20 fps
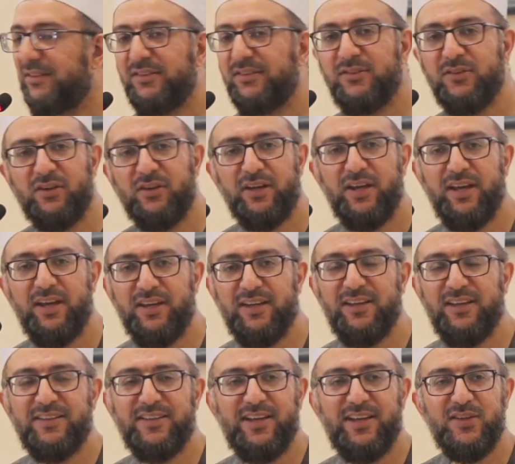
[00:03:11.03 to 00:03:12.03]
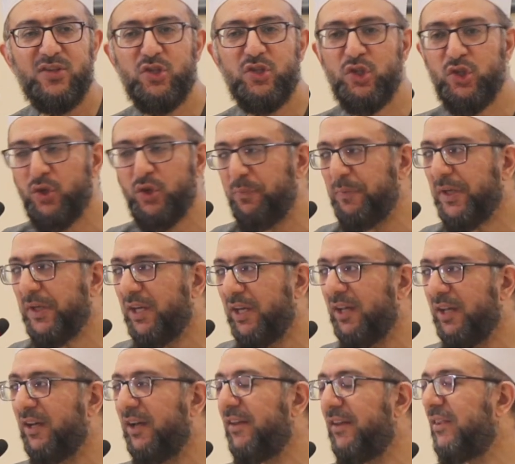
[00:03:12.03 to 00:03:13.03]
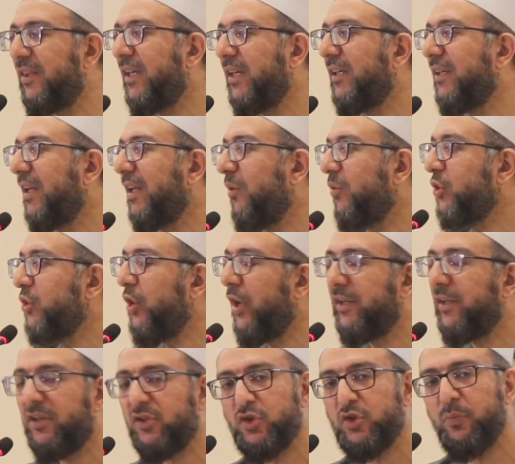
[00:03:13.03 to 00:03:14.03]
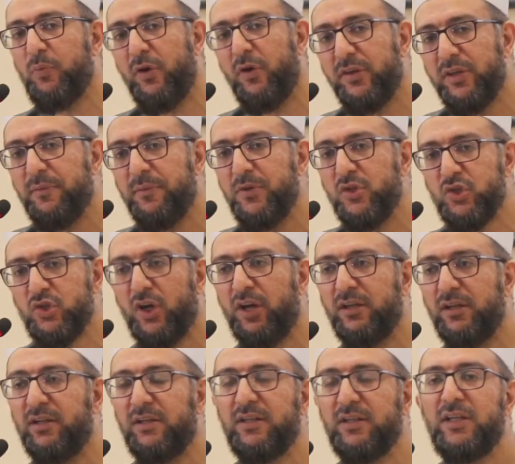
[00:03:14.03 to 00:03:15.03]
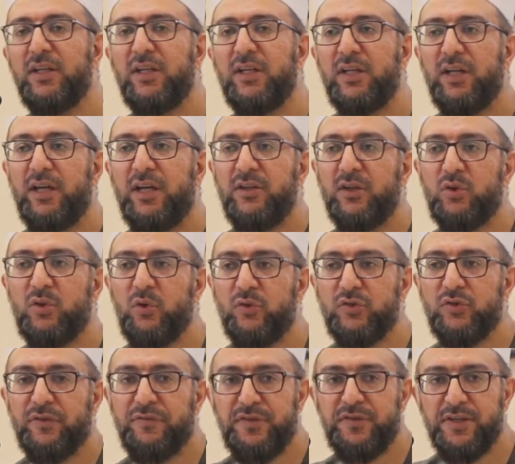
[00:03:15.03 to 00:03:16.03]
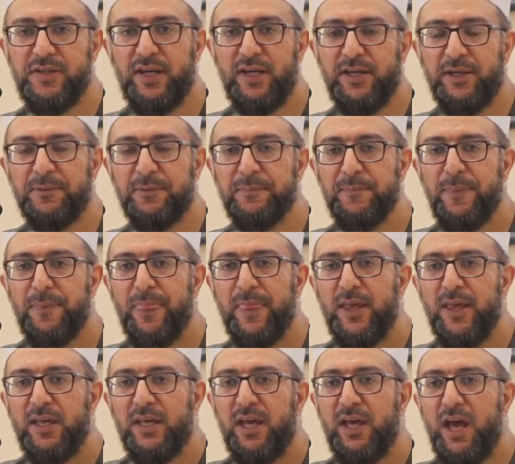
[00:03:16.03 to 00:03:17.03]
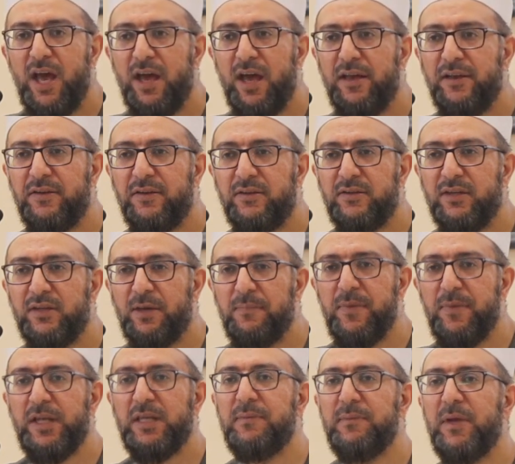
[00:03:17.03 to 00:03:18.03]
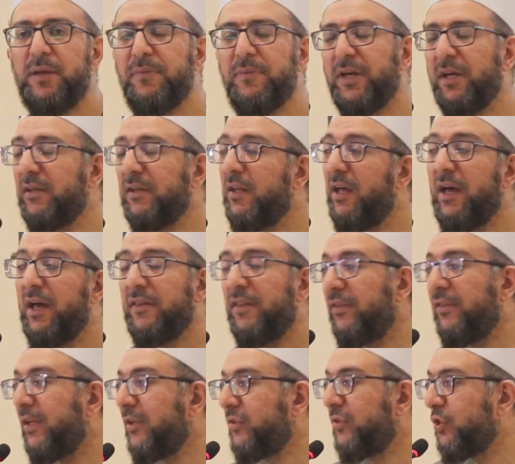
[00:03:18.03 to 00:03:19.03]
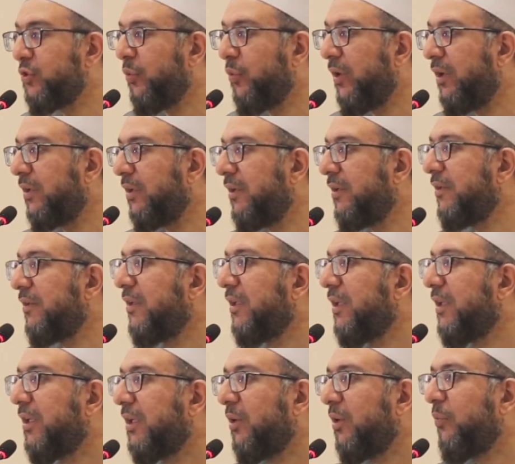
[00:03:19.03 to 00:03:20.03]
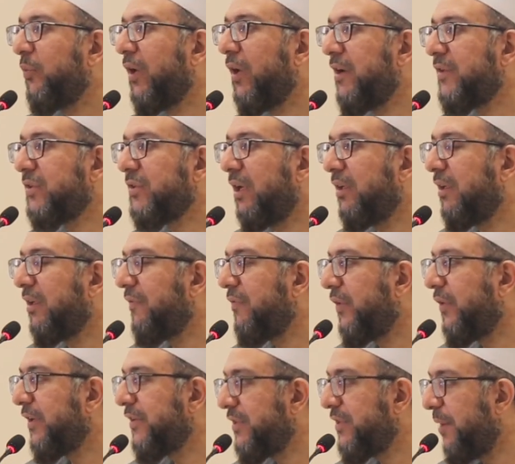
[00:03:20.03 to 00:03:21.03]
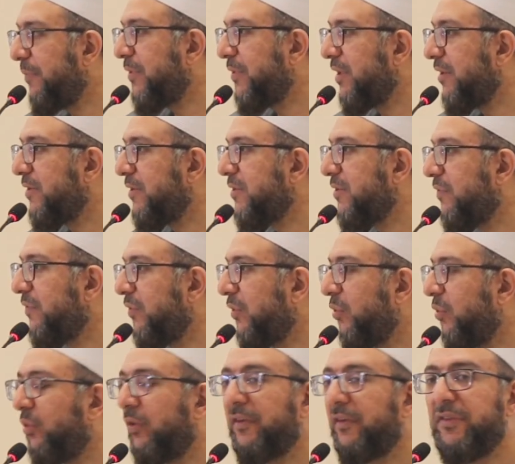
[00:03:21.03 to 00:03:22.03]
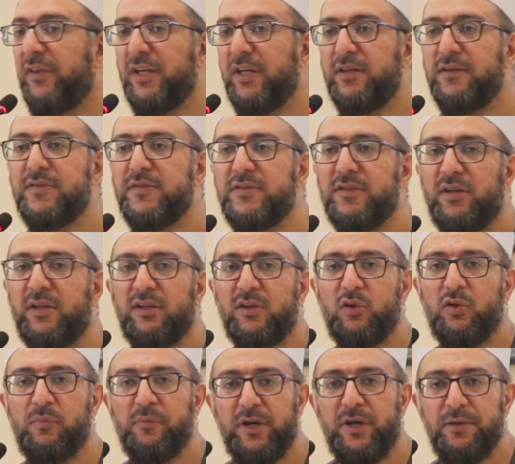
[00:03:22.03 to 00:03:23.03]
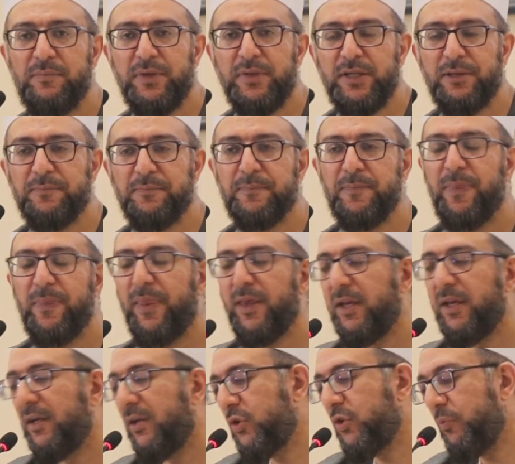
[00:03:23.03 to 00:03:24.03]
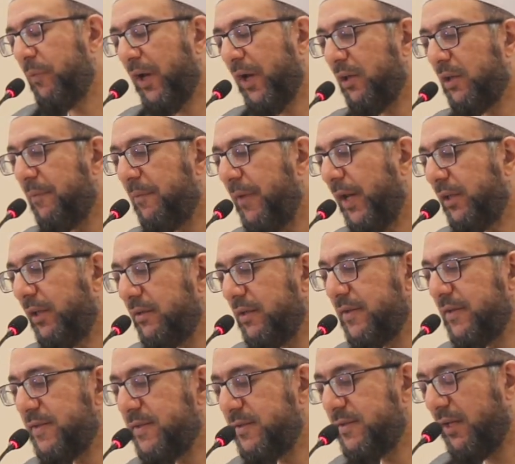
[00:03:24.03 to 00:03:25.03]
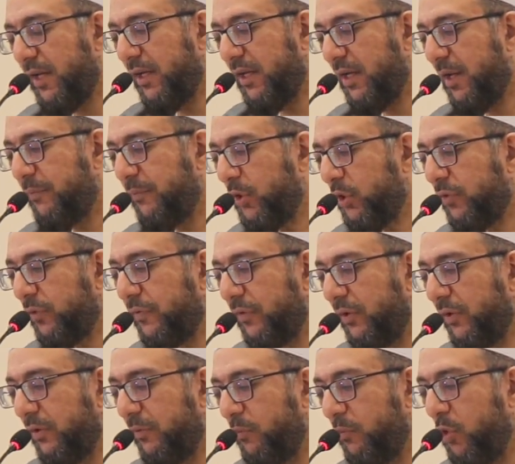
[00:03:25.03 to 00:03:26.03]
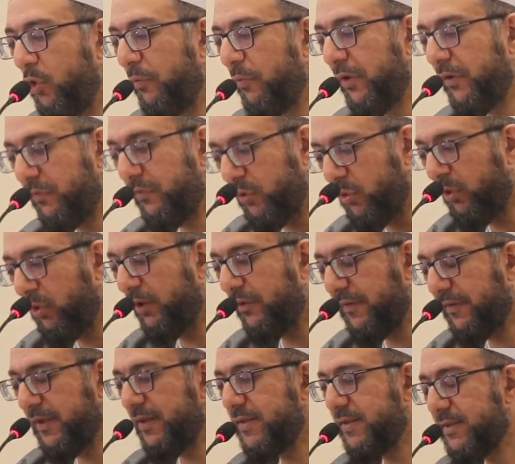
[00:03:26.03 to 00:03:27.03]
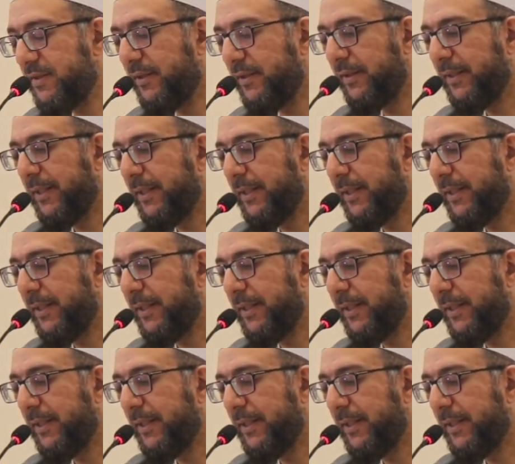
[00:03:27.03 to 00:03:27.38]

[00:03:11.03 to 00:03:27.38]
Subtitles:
not here, that should be here, I think, and I'll try and touch upon them, inshallah, in the course of today. And many, maybe other things as well. And we ask Allah for acceptance for all things. Allahumma ameen. So may Allah make this a beautiful moment for all of us,